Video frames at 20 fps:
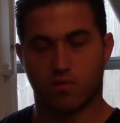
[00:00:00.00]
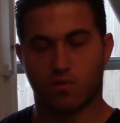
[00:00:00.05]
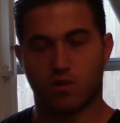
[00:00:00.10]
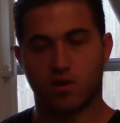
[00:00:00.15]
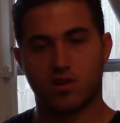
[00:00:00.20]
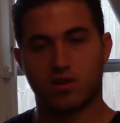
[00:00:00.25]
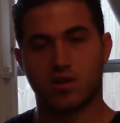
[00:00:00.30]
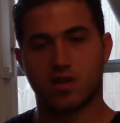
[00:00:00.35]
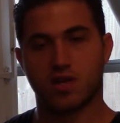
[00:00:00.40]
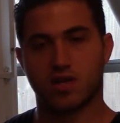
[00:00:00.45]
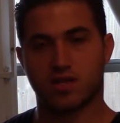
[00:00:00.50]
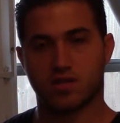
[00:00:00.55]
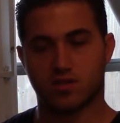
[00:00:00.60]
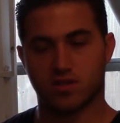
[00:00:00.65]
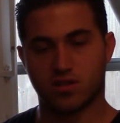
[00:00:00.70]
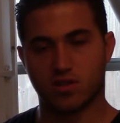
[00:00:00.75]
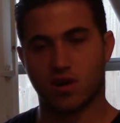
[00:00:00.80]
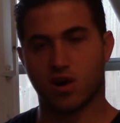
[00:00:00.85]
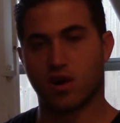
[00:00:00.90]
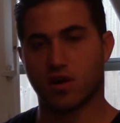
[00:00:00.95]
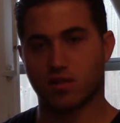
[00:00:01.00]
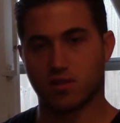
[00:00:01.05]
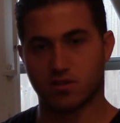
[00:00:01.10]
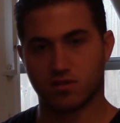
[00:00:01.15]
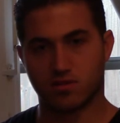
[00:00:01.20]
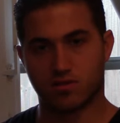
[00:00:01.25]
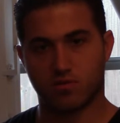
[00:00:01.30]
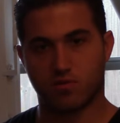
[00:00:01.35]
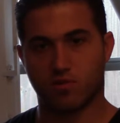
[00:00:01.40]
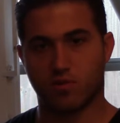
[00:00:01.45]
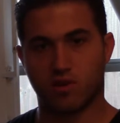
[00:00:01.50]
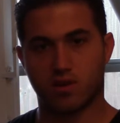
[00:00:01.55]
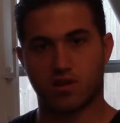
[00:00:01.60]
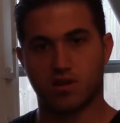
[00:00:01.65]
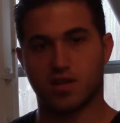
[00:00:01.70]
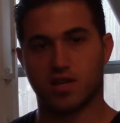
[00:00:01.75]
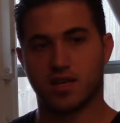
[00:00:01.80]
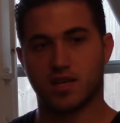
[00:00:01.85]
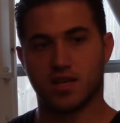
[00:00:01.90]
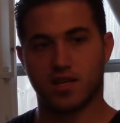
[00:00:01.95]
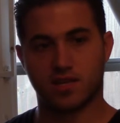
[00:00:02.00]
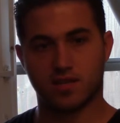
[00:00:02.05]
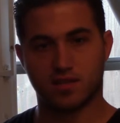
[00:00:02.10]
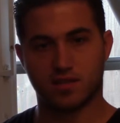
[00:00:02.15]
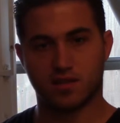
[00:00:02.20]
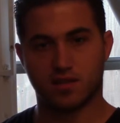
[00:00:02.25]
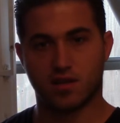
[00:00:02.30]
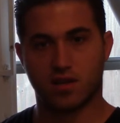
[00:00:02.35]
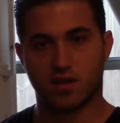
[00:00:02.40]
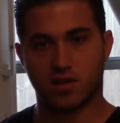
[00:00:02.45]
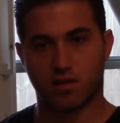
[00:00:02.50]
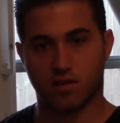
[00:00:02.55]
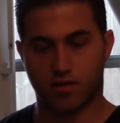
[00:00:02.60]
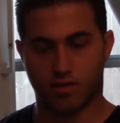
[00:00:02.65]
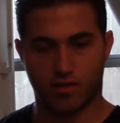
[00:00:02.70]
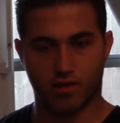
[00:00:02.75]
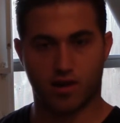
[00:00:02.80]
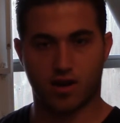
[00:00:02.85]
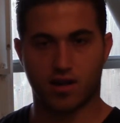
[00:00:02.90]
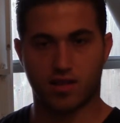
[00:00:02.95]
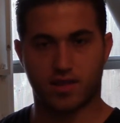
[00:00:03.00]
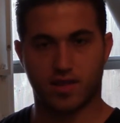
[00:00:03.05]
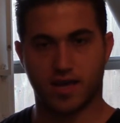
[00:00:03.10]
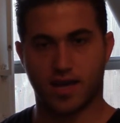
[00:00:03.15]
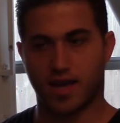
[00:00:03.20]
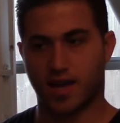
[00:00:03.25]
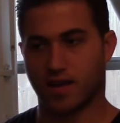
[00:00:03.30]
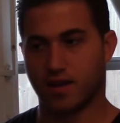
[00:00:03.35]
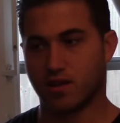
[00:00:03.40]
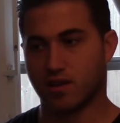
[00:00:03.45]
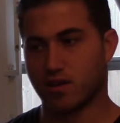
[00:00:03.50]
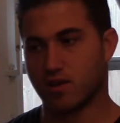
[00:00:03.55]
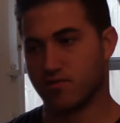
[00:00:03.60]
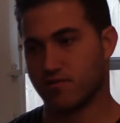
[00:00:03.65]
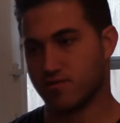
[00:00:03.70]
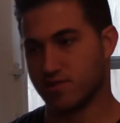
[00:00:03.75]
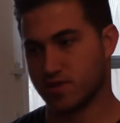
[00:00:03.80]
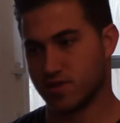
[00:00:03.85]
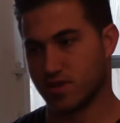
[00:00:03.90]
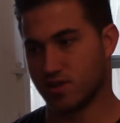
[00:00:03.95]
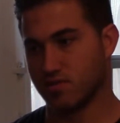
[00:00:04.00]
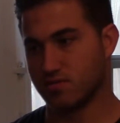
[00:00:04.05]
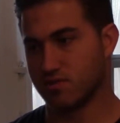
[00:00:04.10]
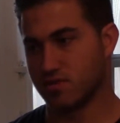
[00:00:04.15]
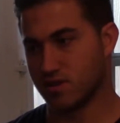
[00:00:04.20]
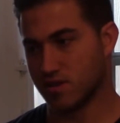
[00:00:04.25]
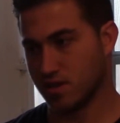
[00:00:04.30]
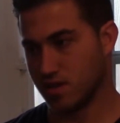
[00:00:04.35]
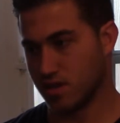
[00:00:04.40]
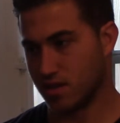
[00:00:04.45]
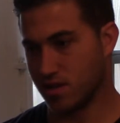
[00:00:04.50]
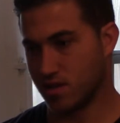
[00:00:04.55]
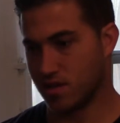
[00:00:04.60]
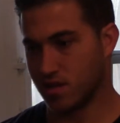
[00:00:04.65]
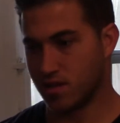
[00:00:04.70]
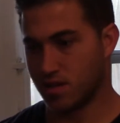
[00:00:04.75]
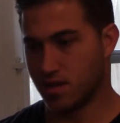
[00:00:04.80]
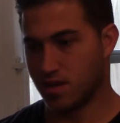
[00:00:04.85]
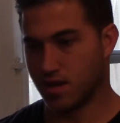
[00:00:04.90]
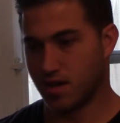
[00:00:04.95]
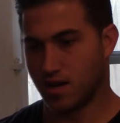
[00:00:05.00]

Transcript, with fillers: One is knowledge. One is the thought that results in